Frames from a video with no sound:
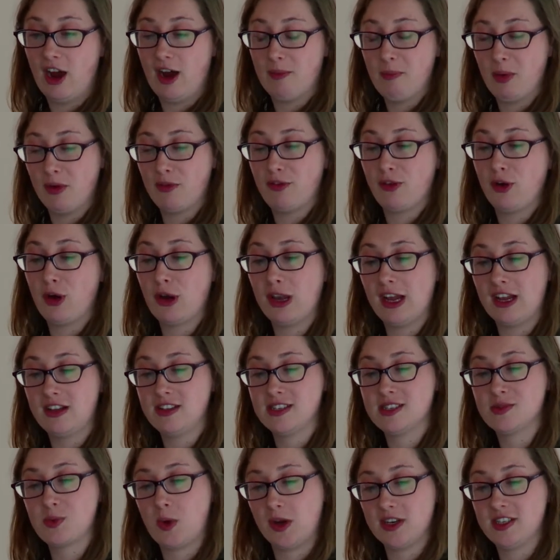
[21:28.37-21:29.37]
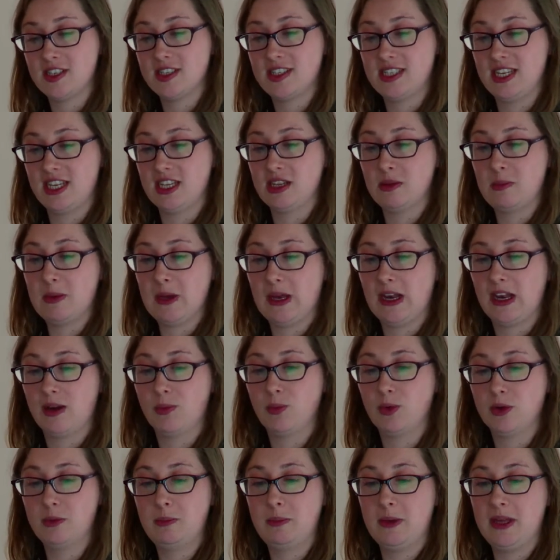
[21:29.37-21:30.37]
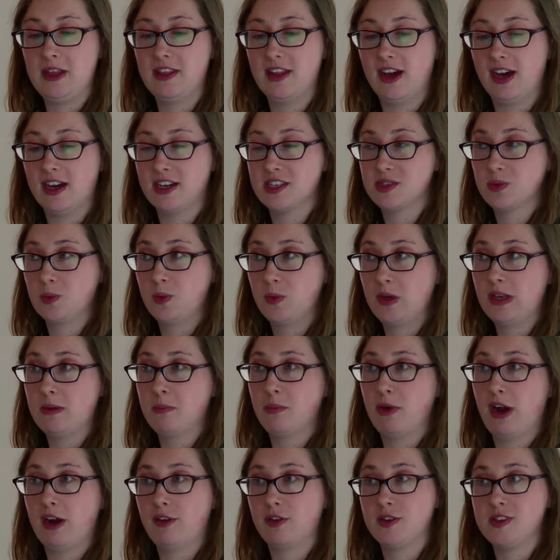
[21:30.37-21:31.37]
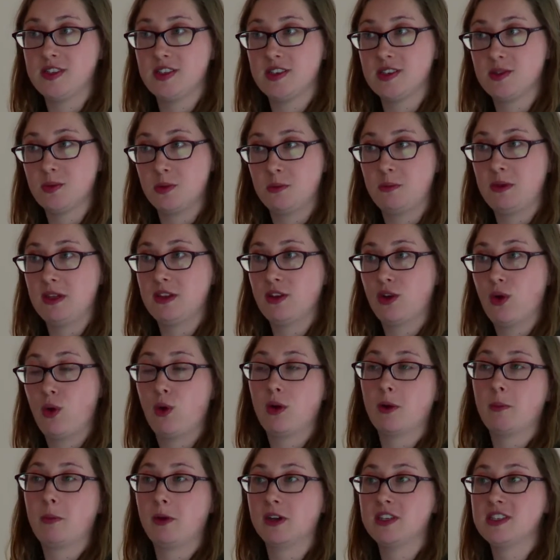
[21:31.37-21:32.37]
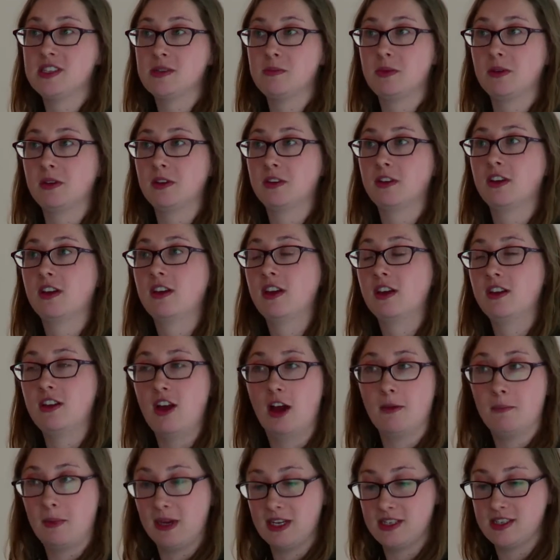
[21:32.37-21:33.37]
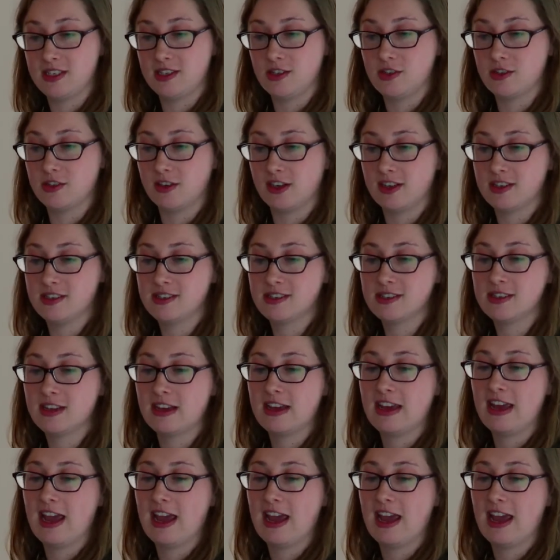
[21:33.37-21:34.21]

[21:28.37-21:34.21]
above all else, want to see in the bill, it would be that will and preferences would be the core principle, not best interests.